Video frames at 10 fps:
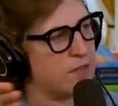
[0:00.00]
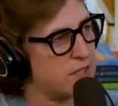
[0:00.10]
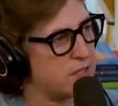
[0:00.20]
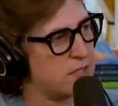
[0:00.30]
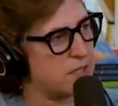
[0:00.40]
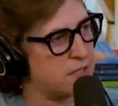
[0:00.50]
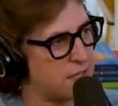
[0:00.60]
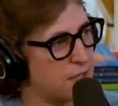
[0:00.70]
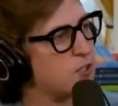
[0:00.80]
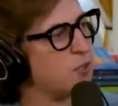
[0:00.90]
of
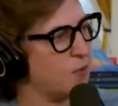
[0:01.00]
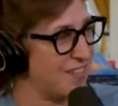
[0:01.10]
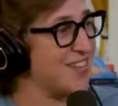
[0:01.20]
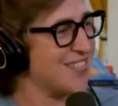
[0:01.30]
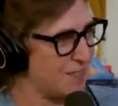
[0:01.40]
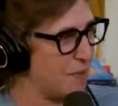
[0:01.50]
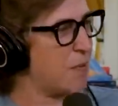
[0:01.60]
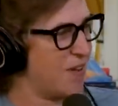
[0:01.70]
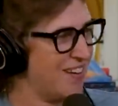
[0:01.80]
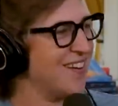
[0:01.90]
stick to itness,
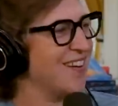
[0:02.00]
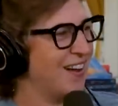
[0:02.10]
maybe